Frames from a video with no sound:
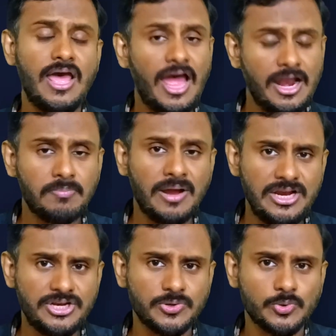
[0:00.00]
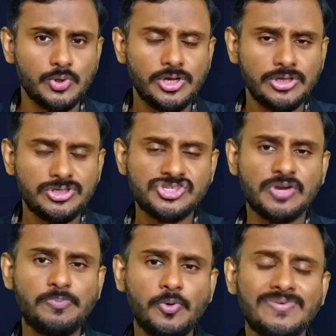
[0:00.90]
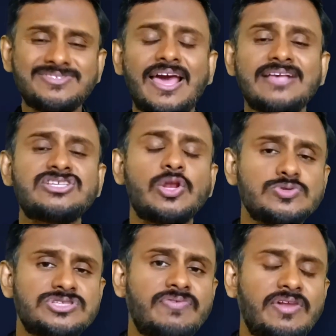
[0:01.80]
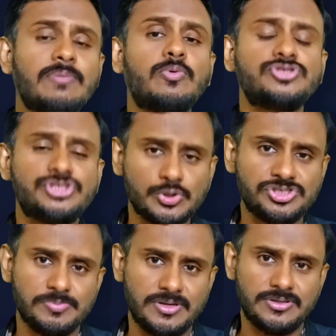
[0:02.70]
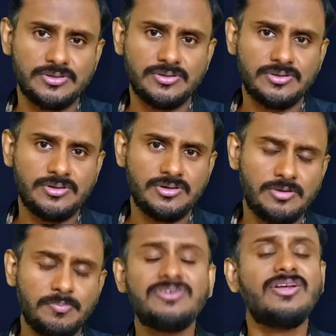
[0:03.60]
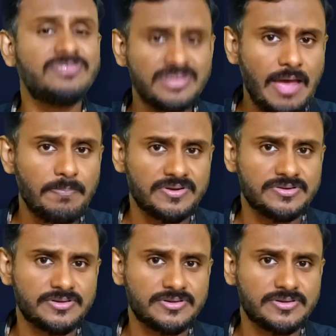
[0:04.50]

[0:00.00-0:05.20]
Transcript: And mind you, this report was exclusively about Joshimath. But nothing happened.